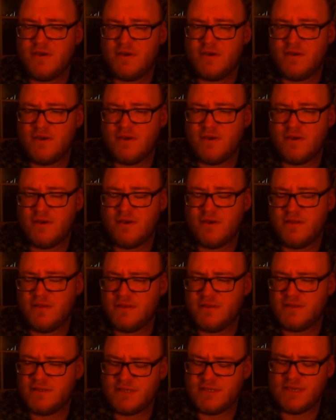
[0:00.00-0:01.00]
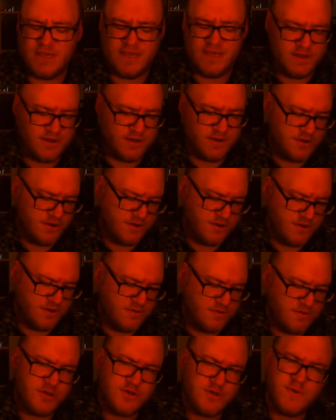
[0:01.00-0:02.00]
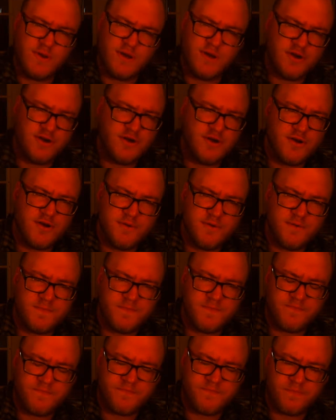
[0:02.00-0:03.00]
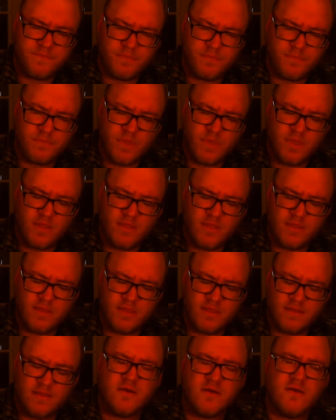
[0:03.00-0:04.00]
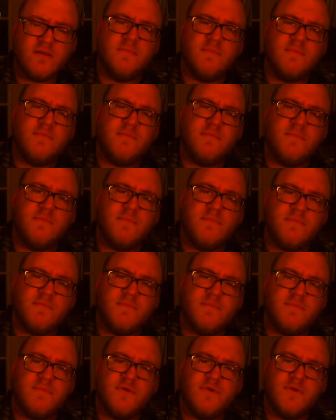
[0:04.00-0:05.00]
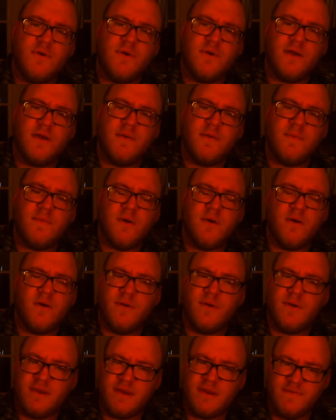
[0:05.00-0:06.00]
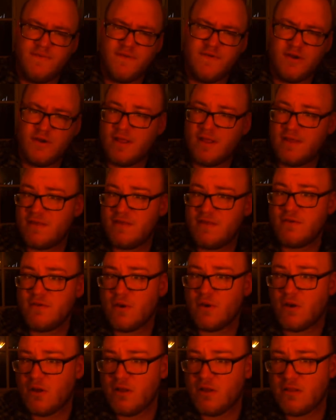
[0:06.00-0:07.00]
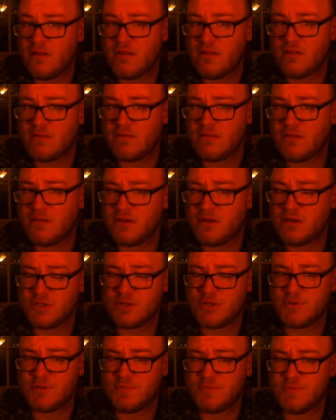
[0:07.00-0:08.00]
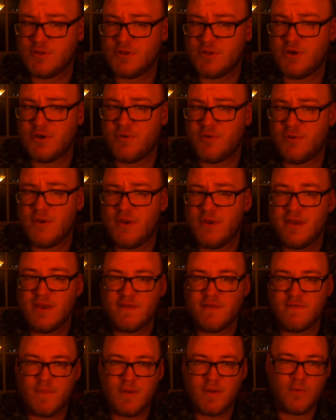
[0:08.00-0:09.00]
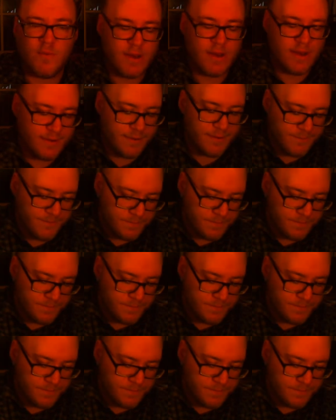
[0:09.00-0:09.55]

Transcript: Uh, let's see here, Twitter. I think that's all I'm throwing up. Oh, and DeviantArt. I think they're all in the description below. It's been a while,